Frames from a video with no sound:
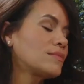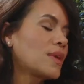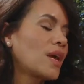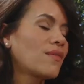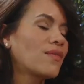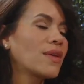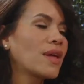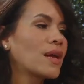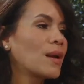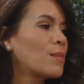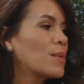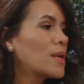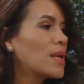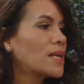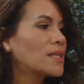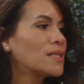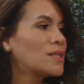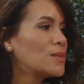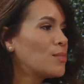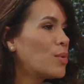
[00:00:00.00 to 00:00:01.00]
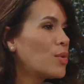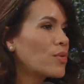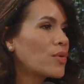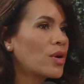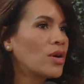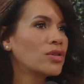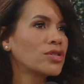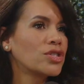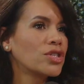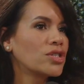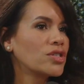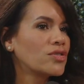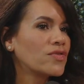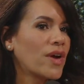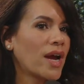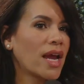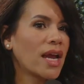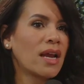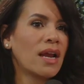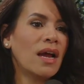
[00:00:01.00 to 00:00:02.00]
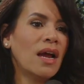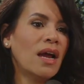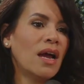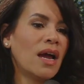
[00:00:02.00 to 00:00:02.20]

I feel like I'm connected to both cultures. Right.